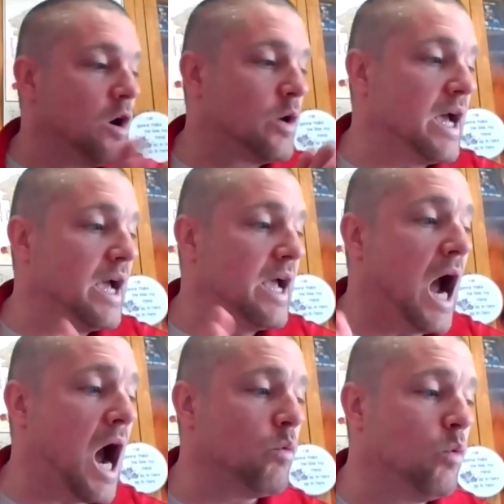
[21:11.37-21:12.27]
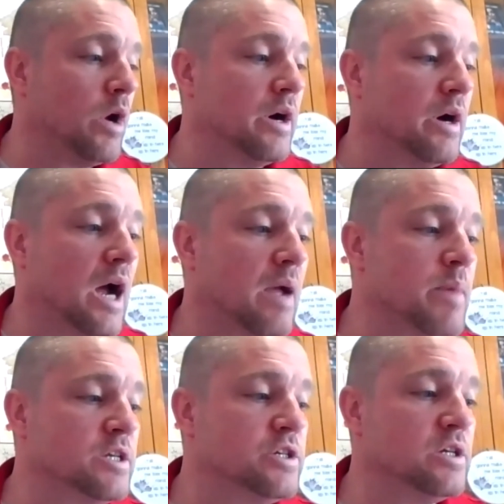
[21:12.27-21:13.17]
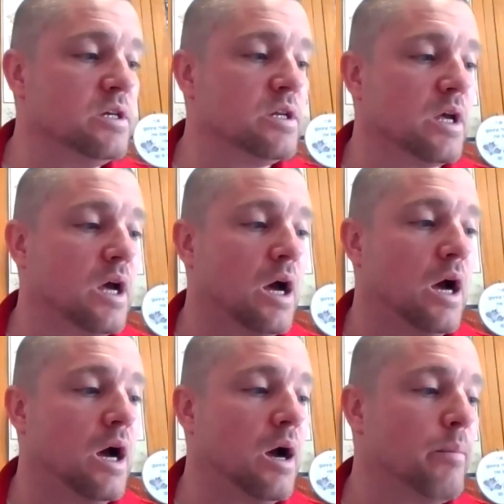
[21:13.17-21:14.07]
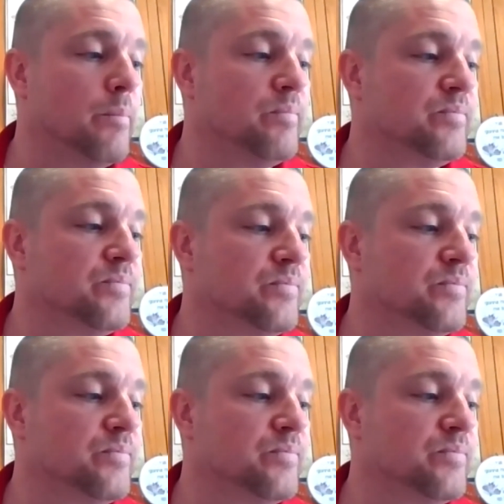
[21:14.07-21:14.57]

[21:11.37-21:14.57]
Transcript: Okay, hot water. I mentioned, some